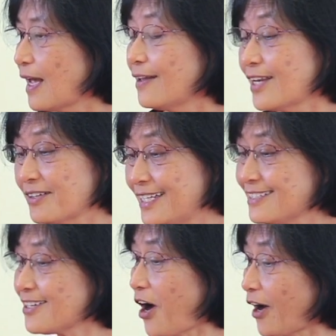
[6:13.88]
Now,
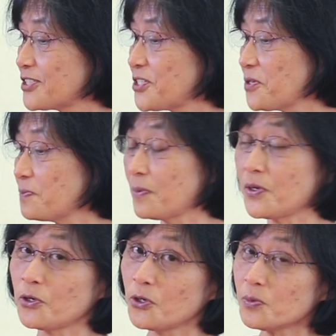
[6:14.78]
this cartoon may be
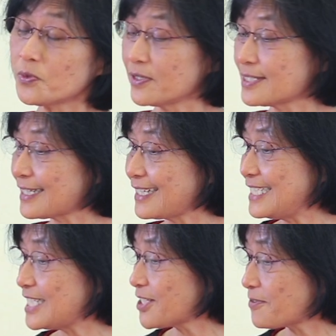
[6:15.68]
humorously
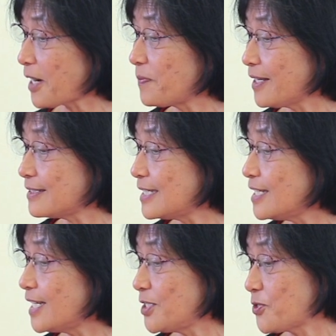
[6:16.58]
describing a
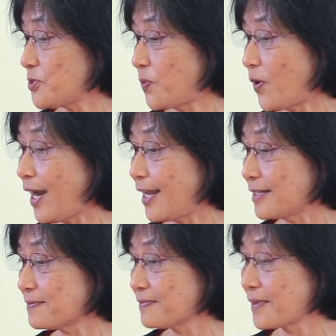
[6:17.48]
teenager's brain,
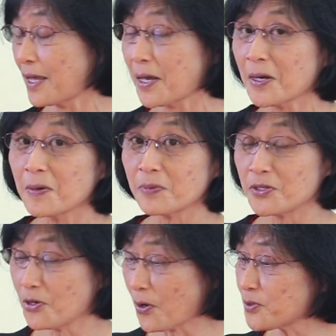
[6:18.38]
but
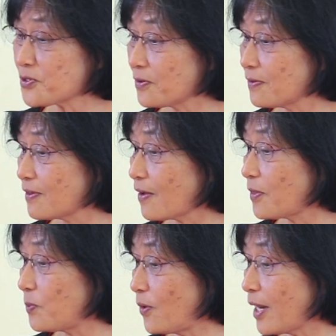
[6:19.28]
notion of
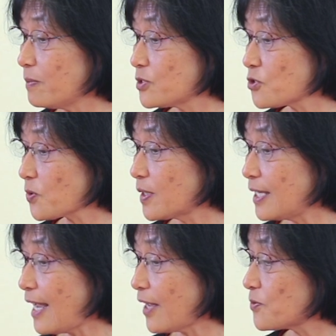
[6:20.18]
the brain
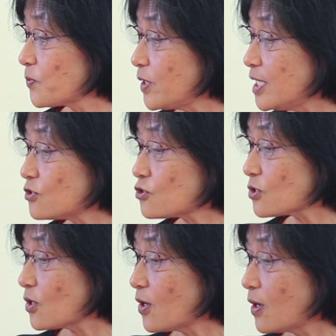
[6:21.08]
maturity had
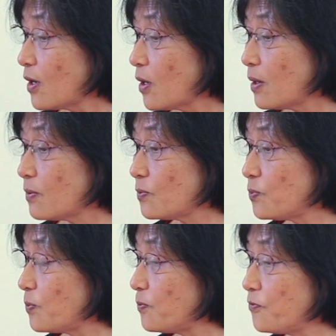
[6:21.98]
reached
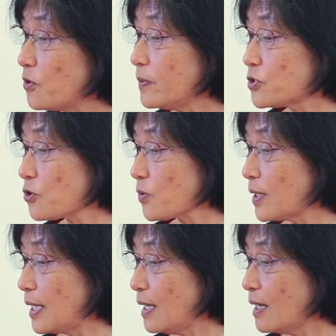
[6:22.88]
full
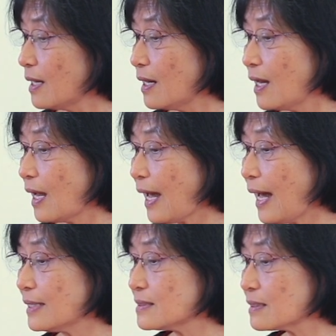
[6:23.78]
maturity
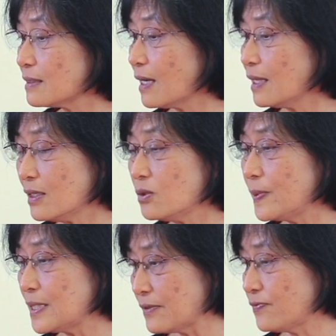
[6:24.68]
has a little
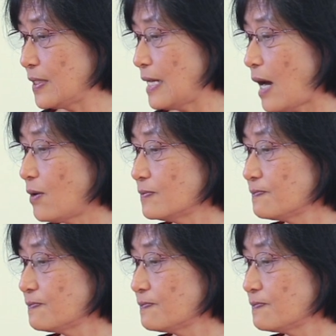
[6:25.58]
bit different now.